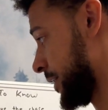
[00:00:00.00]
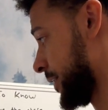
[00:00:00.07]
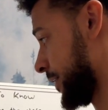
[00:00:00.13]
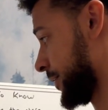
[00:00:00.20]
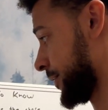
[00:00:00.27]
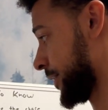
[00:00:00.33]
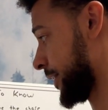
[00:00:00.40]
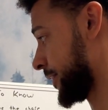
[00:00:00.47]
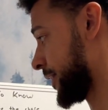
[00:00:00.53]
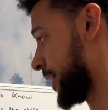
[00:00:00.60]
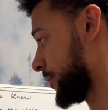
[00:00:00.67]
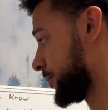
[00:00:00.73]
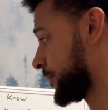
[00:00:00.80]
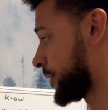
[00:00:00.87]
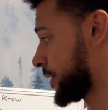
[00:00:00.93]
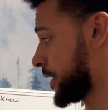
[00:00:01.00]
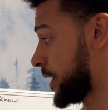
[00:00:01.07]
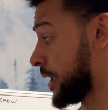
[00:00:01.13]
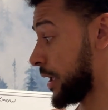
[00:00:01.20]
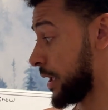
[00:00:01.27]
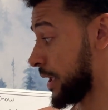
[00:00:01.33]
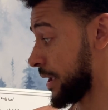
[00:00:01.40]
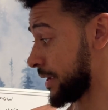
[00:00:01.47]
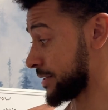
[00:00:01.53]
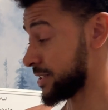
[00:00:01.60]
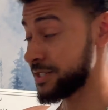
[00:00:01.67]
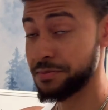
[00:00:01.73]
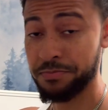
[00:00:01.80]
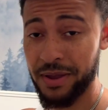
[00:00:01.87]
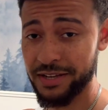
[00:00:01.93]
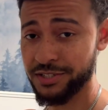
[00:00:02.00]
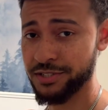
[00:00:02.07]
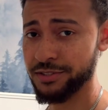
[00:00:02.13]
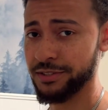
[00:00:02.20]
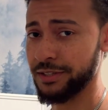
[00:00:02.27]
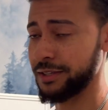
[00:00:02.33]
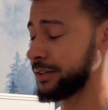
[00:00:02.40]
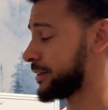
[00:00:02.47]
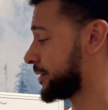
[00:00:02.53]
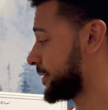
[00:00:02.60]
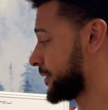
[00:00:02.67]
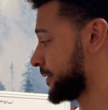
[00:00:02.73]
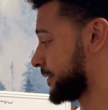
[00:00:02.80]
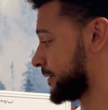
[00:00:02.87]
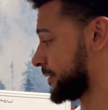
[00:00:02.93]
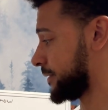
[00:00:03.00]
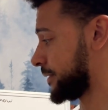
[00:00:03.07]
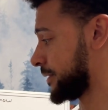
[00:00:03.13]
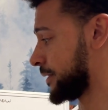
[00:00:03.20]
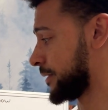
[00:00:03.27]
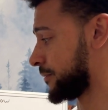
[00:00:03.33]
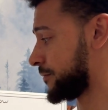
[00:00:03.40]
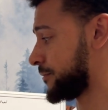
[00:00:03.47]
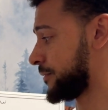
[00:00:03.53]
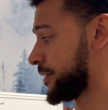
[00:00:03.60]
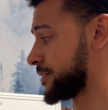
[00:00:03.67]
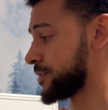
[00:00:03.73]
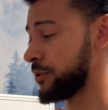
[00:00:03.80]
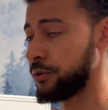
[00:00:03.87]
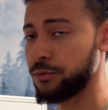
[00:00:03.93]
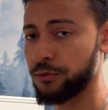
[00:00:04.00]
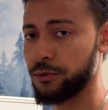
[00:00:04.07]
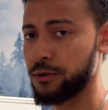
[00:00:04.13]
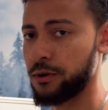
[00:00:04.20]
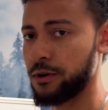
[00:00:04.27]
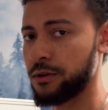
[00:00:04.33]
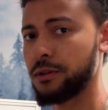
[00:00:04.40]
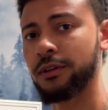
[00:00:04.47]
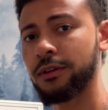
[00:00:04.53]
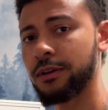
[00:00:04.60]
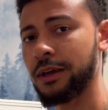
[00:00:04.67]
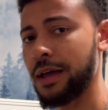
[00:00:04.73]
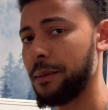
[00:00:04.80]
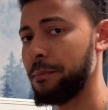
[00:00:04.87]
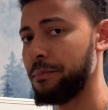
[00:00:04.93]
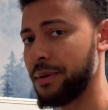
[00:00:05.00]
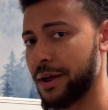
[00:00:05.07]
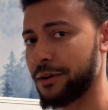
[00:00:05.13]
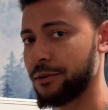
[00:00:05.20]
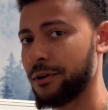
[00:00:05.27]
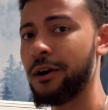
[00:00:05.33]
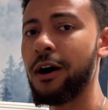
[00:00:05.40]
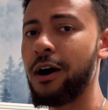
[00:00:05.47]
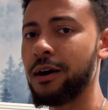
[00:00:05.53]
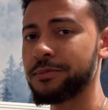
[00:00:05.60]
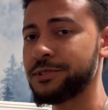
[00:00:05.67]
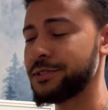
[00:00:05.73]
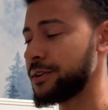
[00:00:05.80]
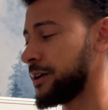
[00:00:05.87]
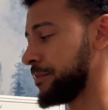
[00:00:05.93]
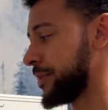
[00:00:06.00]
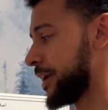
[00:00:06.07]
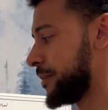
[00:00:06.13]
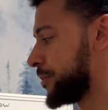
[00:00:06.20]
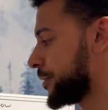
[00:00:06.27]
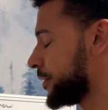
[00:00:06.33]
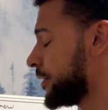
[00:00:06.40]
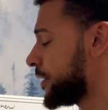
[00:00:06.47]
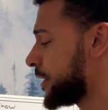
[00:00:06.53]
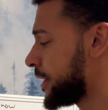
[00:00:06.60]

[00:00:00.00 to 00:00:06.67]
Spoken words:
Okay, now, especially if it's overall a better option on paper.